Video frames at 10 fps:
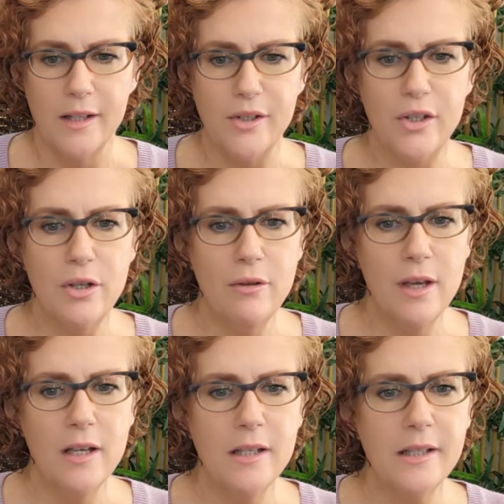Let's do
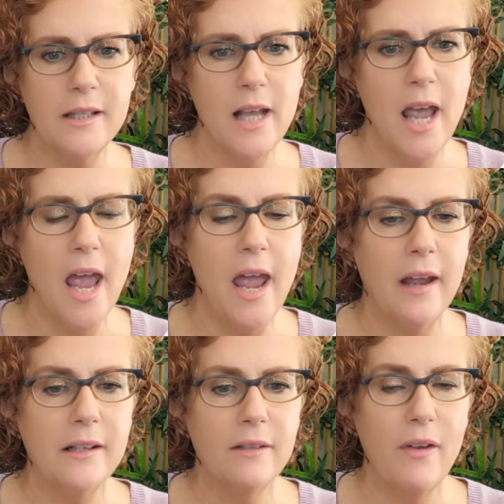this.
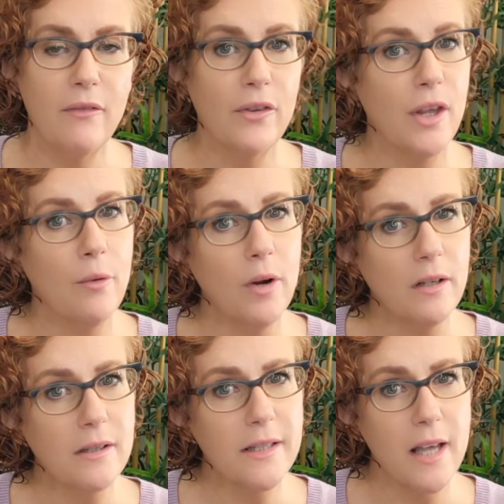And if everything works,